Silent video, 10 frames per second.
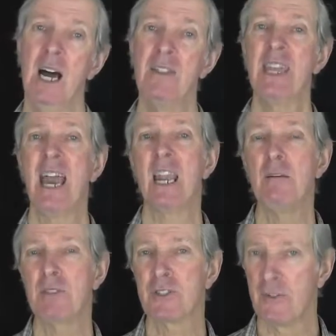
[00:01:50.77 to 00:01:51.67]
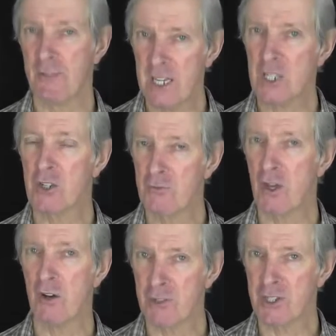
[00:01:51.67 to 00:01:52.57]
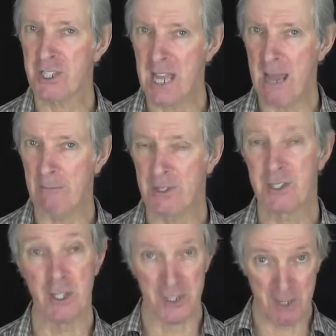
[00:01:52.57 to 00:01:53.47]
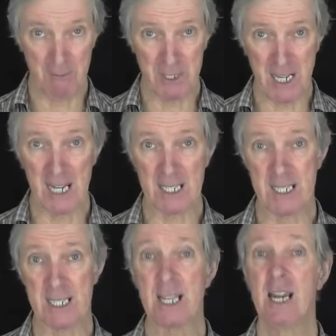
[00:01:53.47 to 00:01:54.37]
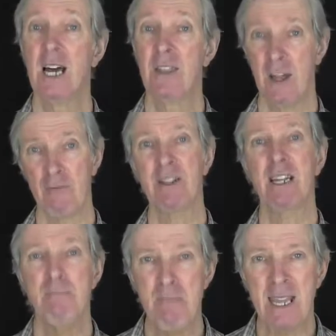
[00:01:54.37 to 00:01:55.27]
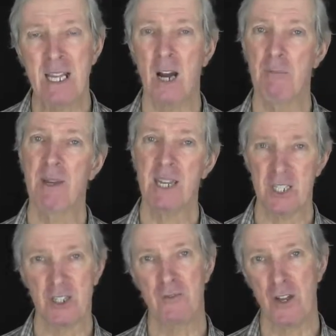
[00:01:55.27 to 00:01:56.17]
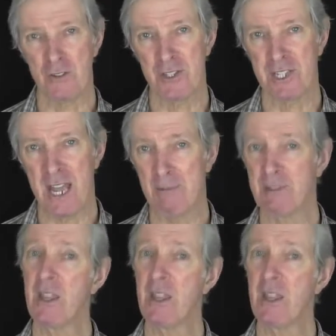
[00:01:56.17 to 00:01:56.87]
and the elements of each of those steps, the submodalities that really make up each of those steps.